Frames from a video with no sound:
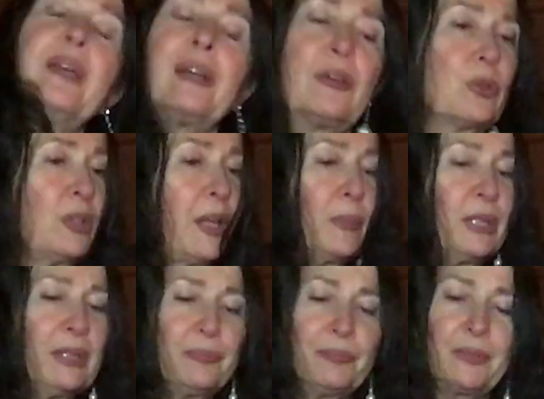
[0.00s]
or
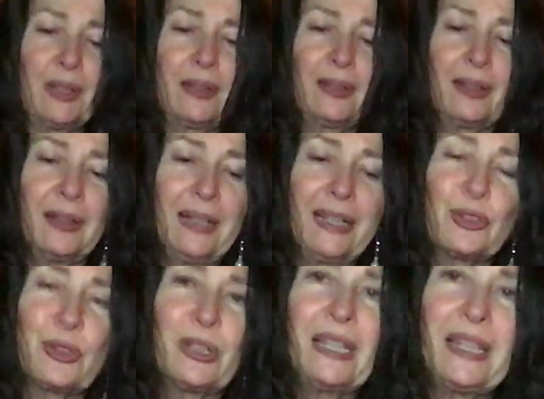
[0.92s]
lemon.
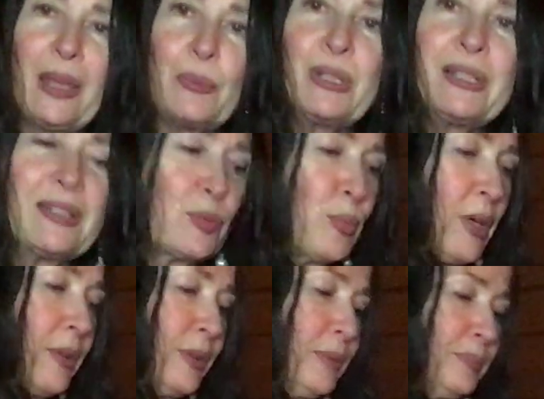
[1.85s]
Actually, lemon is
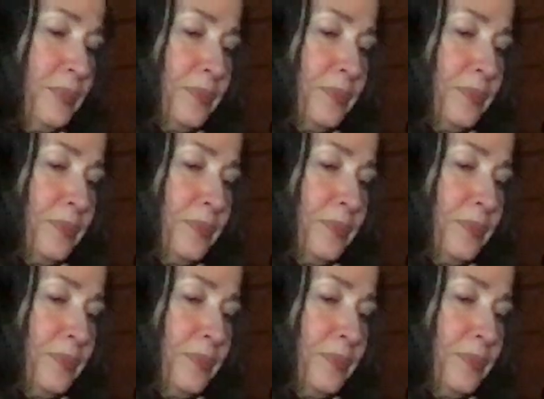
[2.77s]
better.